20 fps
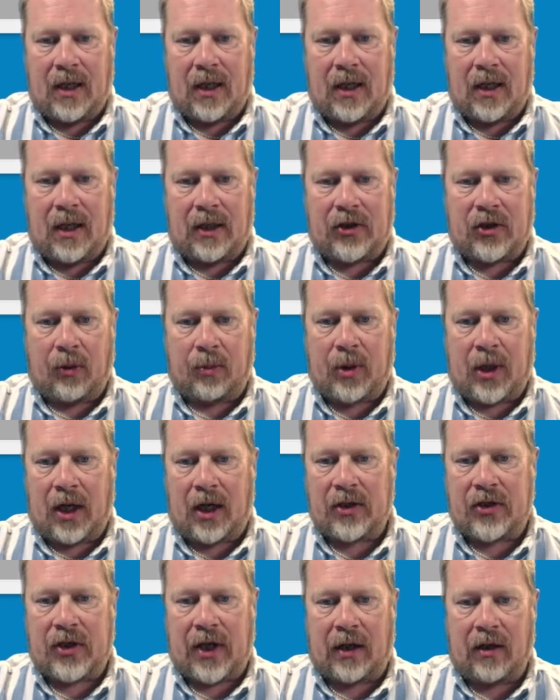job
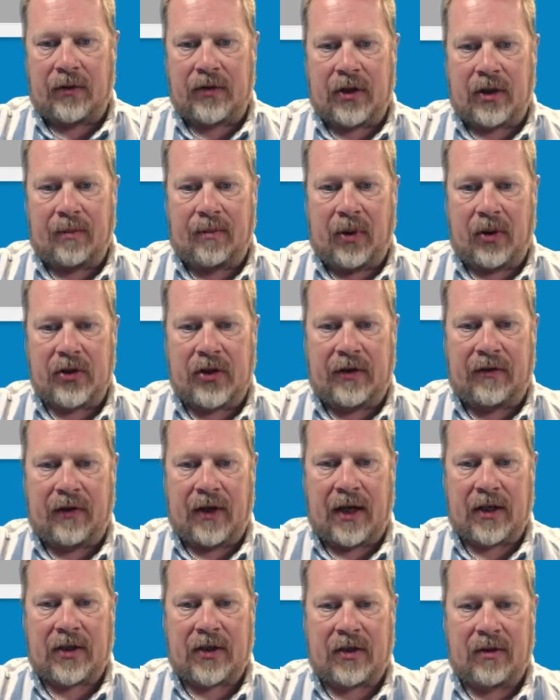card sent off to the
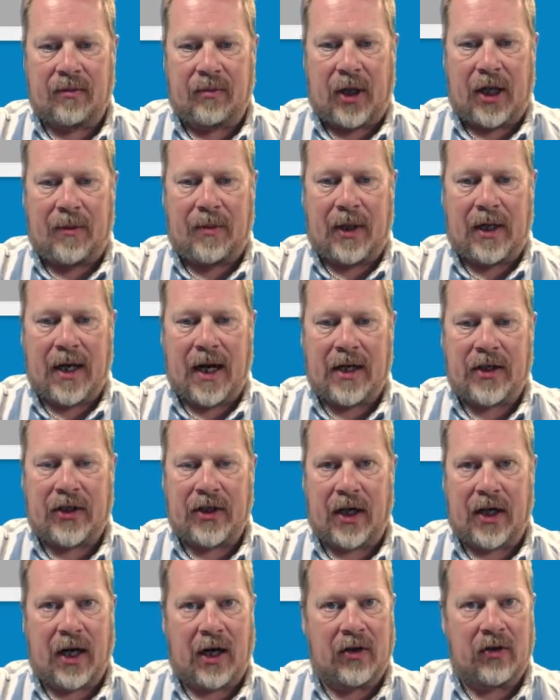Posiflex
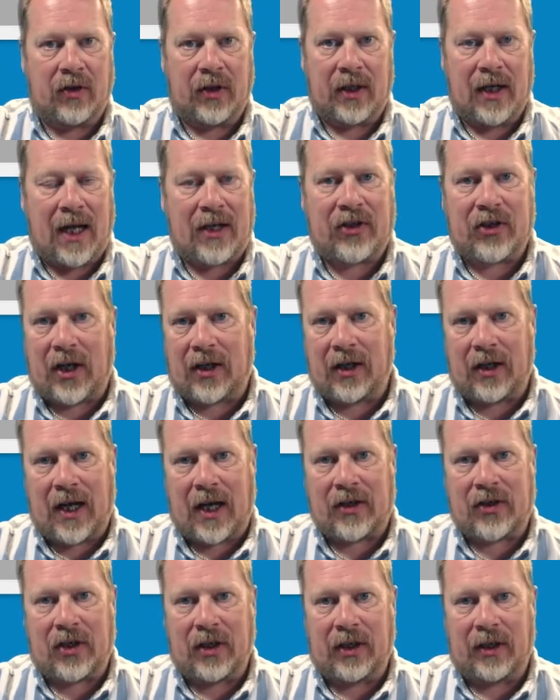PP8800, and let's say that
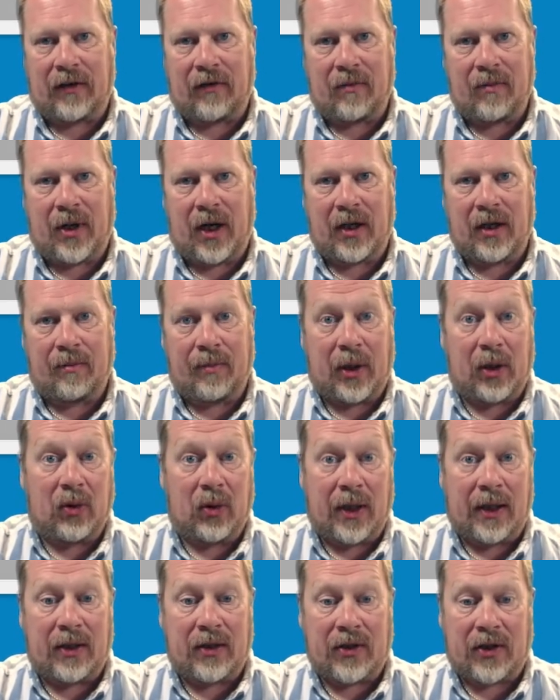that's in a different part of the
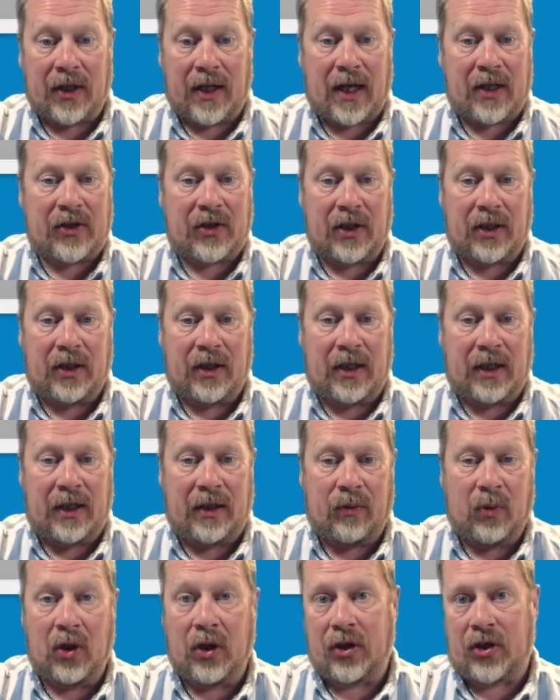building. So that's in the
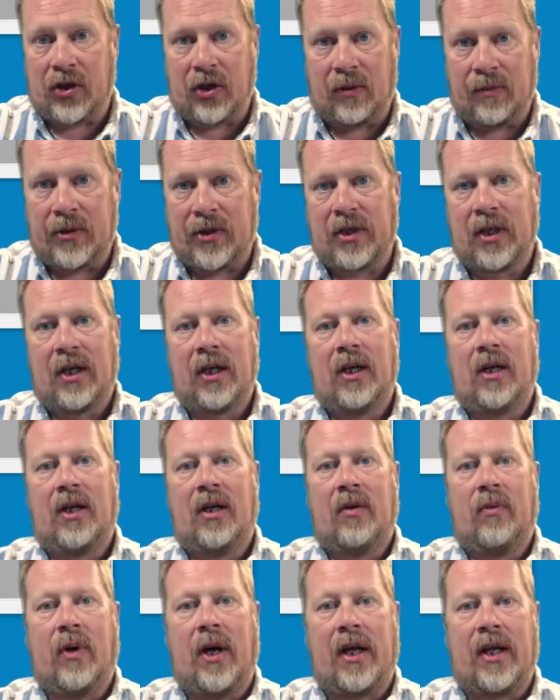workshops
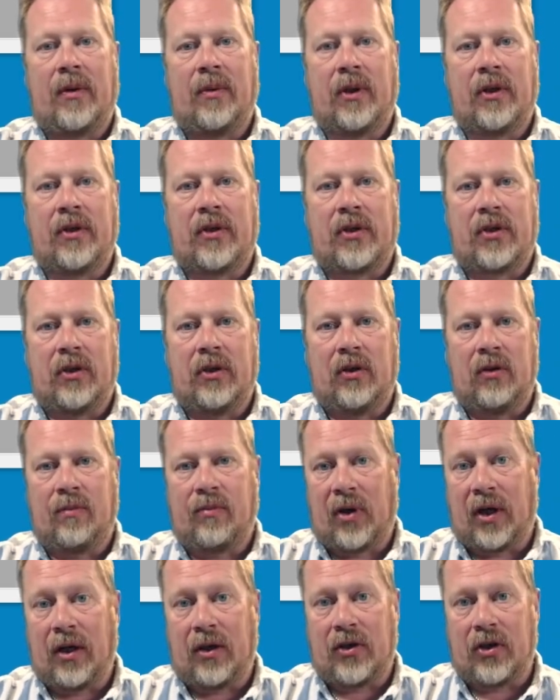where you want to
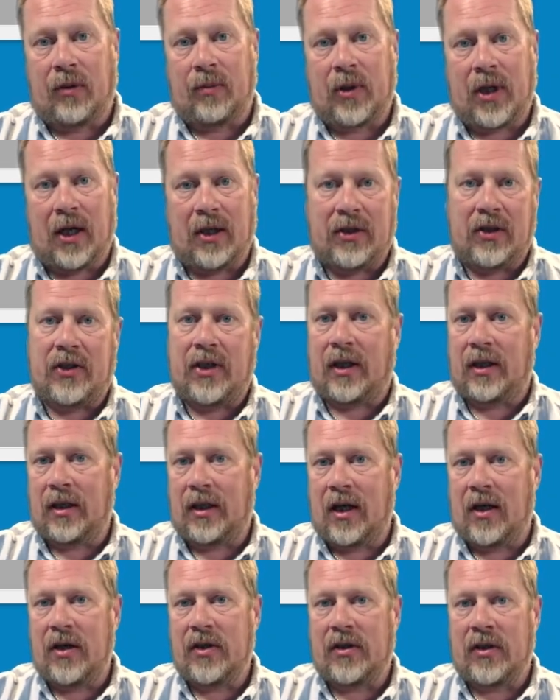print a job card to tell the
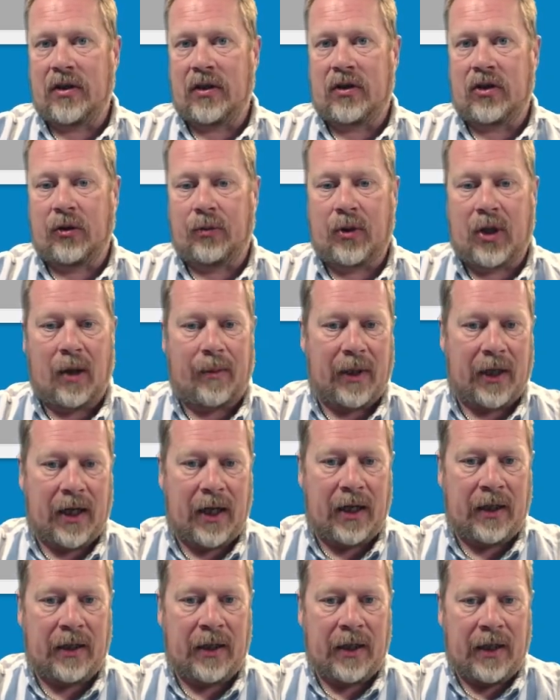guys there's a job coming
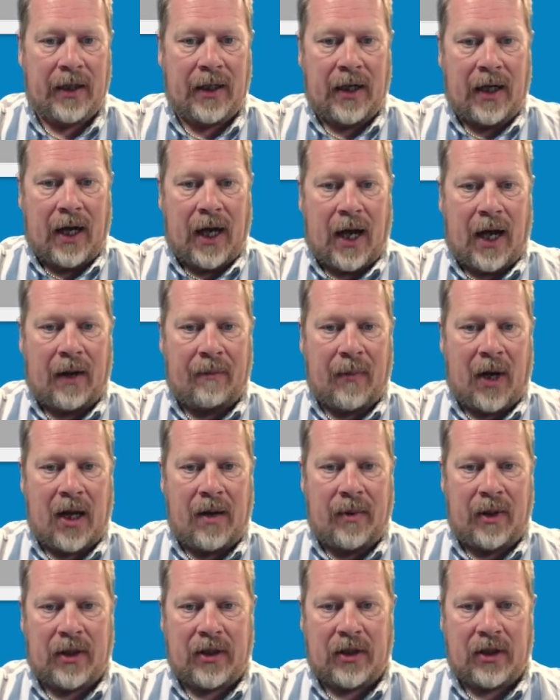in, and
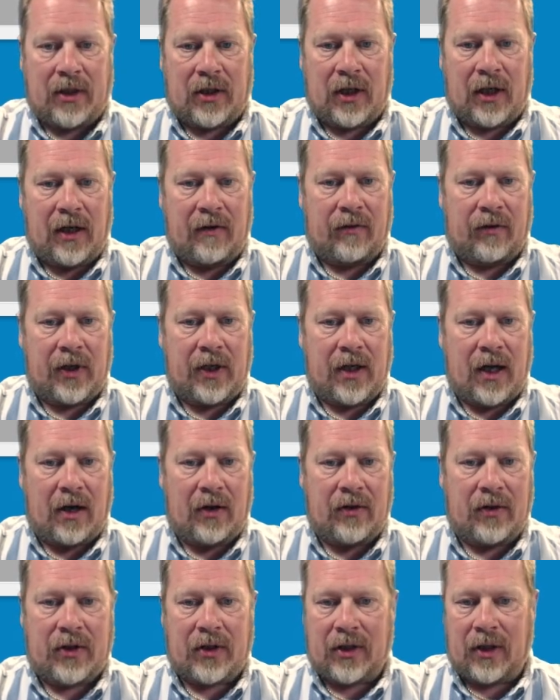maybe there's delivery
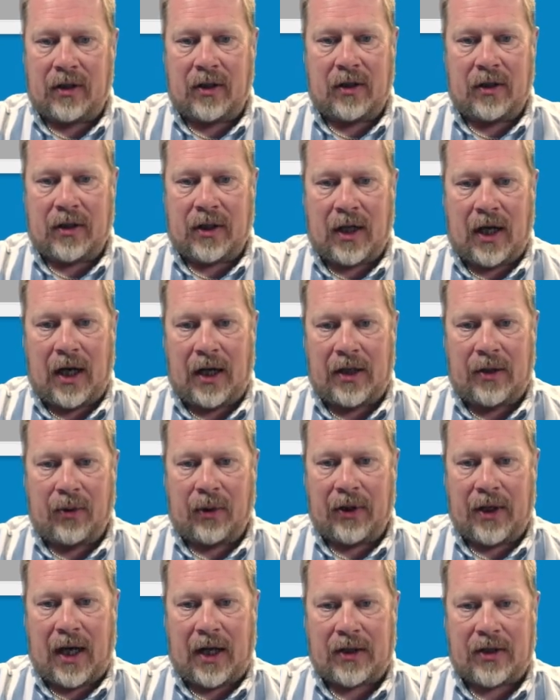notes, and you
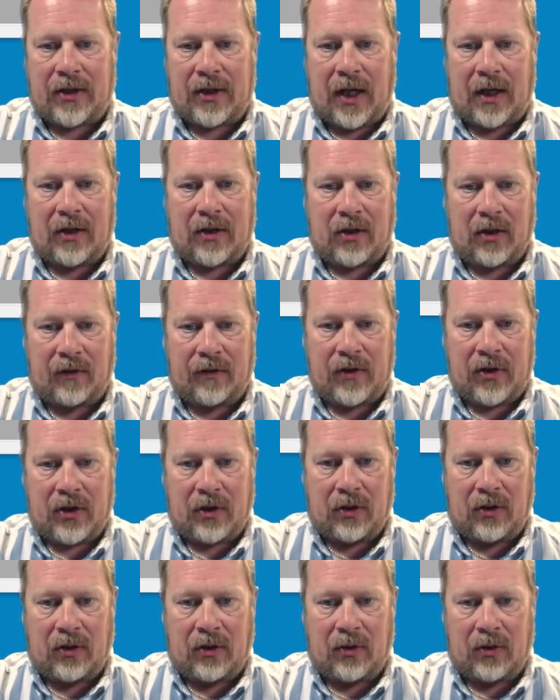want that sent off
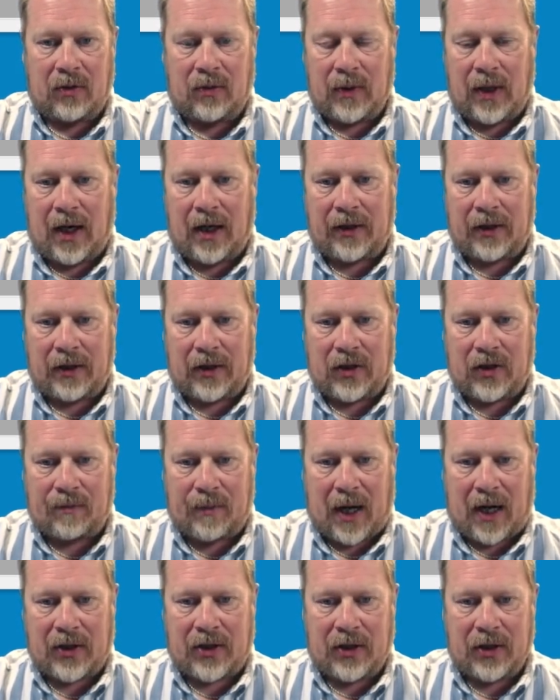to the
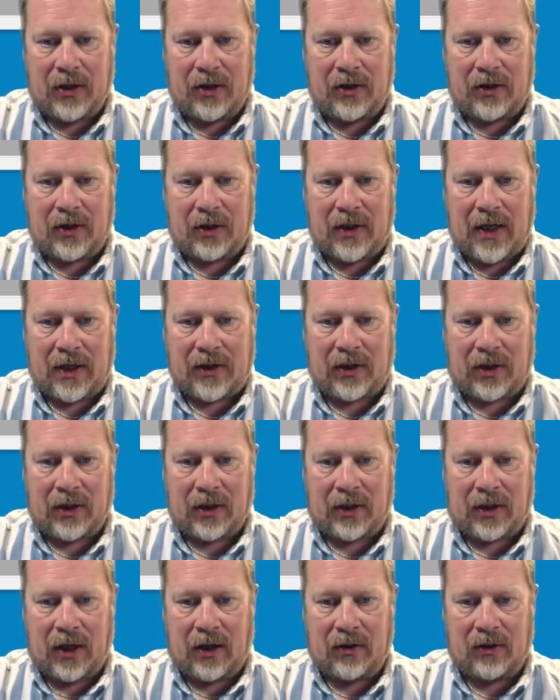dispatchers, and that's going to
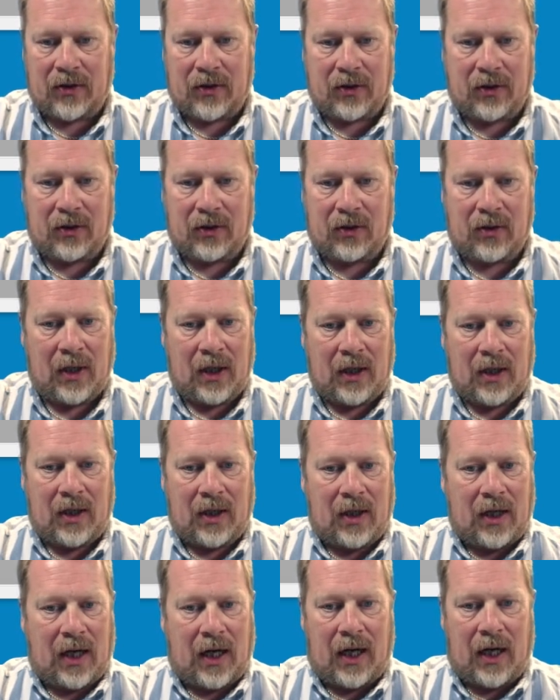go to
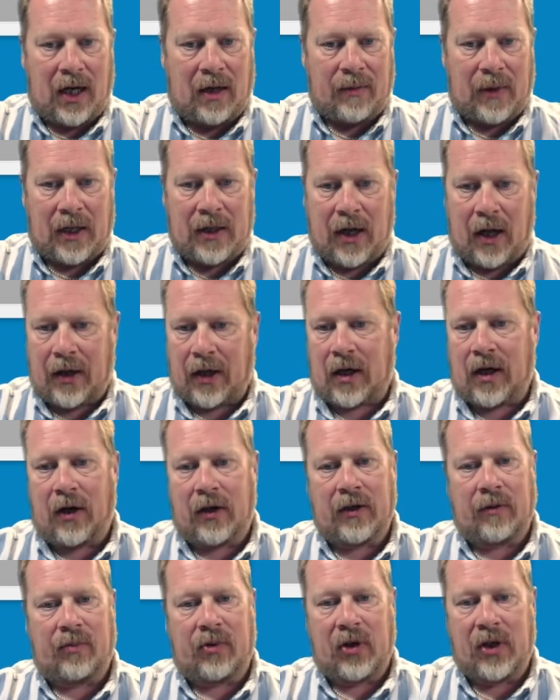another kind
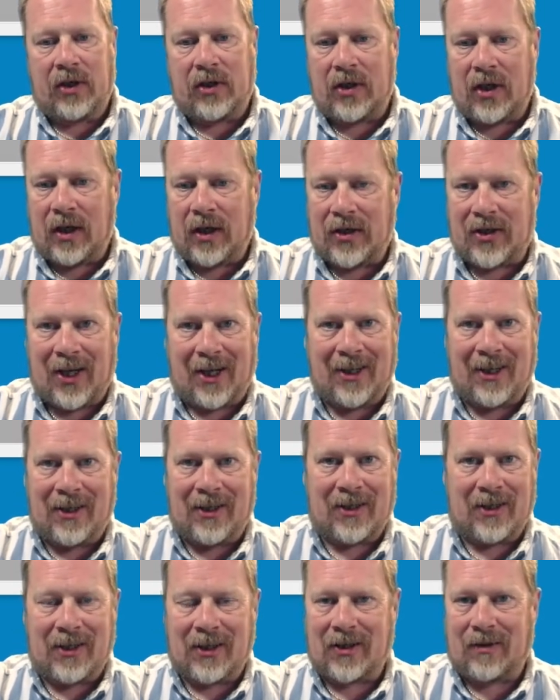of printer. I say
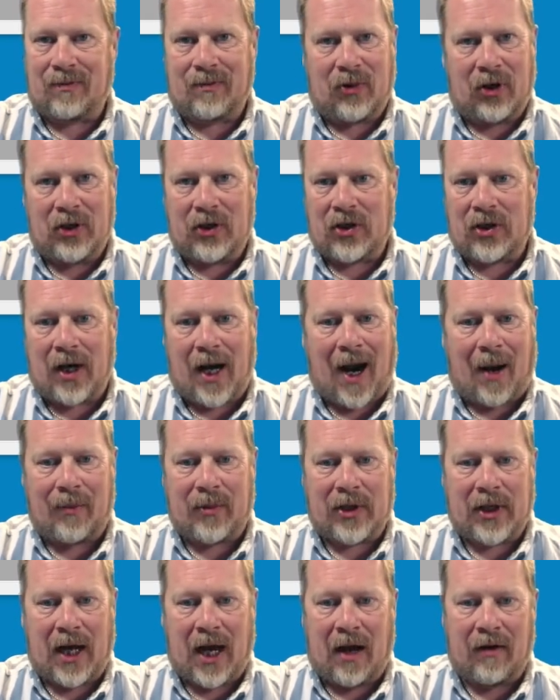these are just printers I have
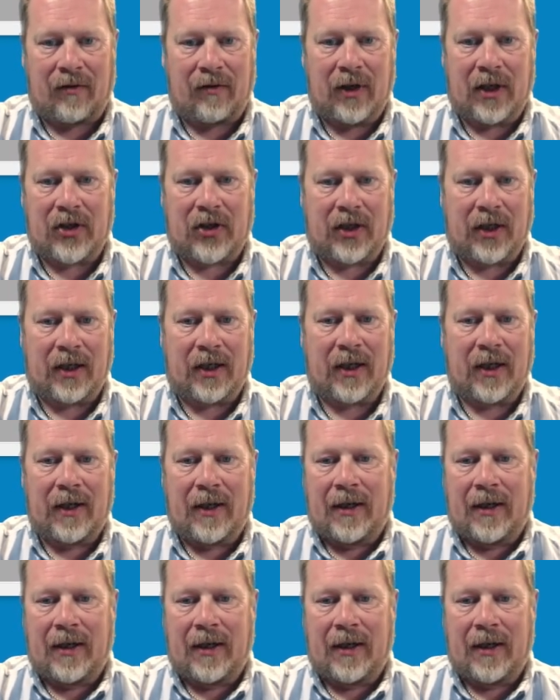to have listed.